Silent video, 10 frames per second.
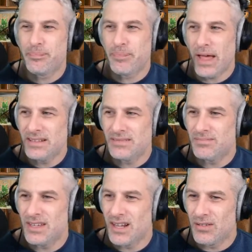Pen,
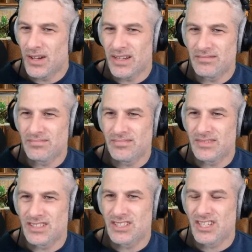you know, like
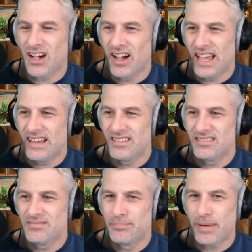tight,
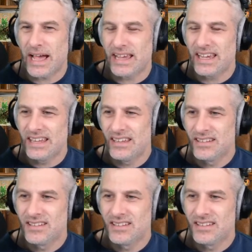baggy.